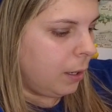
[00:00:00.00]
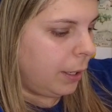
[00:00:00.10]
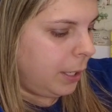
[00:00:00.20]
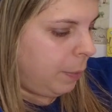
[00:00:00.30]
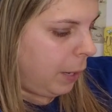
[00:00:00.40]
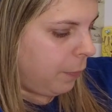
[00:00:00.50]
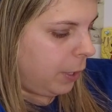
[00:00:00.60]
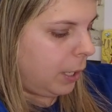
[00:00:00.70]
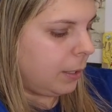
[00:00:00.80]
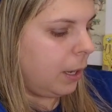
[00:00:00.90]
I did pay for
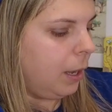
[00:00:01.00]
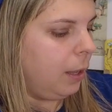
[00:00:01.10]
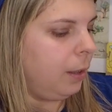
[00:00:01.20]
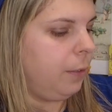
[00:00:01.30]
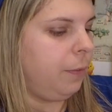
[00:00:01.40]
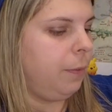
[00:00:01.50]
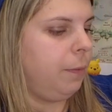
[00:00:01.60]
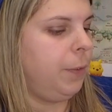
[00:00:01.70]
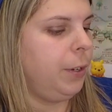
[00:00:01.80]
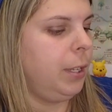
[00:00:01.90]
these.
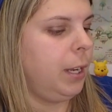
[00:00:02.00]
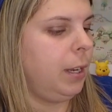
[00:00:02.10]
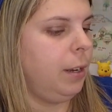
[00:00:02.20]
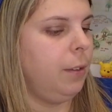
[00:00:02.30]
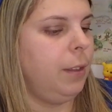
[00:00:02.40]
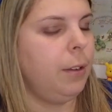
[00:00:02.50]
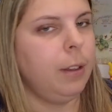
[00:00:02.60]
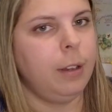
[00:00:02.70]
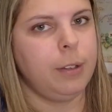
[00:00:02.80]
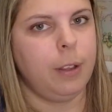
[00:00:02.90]
First thing in here,
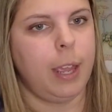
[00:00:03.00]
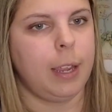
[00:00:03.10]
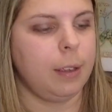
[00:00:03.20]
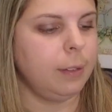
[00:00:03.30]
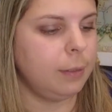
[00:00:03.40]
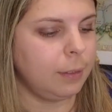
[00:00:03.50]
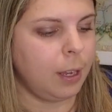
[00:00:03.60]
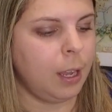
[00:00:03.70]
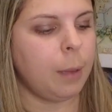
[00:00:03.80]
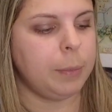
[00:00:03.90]
these are like
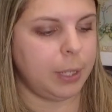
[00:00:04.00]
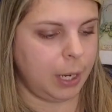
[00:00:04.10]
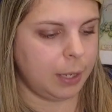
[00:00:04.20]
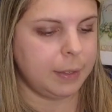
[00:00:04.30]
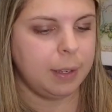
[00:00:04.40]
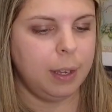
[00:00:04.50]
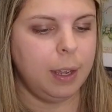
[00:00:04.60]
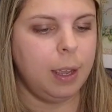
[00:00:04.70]
cups, I guess.